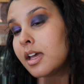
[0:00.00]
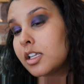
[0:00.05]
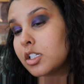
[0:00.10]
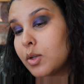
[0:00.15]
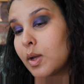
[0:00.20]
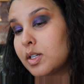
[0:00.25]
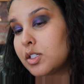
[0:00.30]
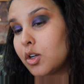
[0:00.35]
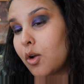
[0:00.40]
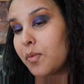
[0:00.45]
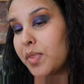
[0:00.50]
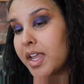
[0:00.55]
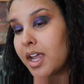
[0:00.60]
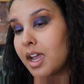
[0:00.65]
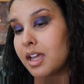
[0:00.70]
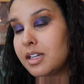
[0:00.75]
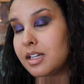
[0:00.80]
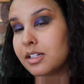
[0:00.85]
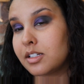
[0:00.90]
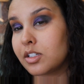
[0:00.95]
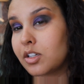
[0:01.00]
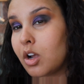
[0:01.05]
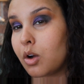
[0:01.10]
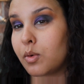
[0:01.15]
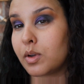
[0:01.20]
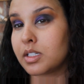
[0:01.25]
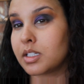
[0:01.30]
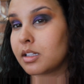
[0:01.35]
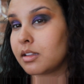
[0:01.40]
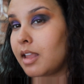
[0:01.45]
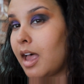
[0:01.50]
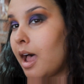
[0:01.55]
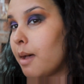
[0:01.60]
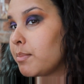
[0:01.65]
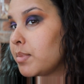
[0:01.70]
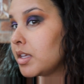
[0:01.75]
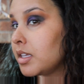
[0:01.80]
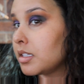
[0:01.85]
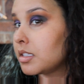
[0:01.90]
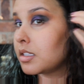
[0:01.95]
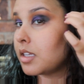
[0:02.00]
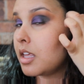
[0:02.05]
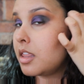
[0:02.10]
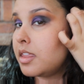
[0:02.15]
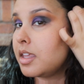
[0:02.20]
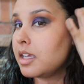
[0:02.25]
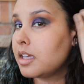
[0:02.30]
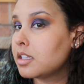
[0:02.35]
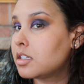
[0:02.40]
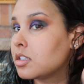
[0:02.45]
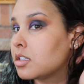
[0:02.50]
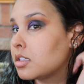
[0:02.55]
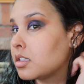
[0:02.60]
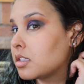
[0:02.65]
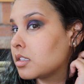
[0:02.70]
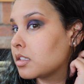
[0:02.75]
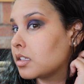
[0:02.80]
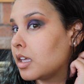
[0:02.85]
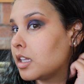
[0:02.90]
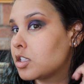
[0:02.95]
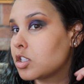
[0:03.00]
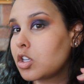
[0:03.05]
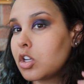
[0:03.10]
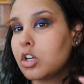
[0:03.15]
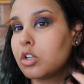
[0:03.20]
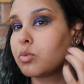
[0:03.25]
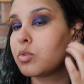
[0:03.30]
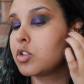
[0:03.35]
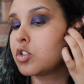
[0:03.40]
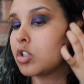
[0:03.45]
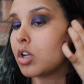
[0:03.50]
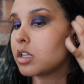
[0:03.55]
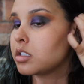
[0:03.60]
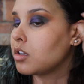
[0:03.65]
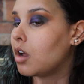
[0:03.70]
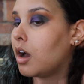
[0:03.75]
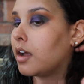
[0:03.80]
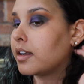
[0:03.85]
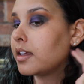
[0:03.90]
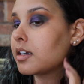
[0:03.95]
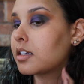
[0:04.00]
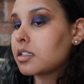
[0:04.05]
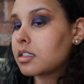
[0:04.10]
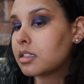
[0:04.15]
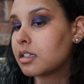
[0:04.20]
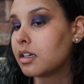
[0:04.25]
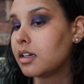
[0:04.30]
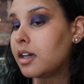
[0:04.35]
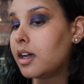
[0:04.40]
So I don't think I need to go into lapis. I think it's good with just Onyx.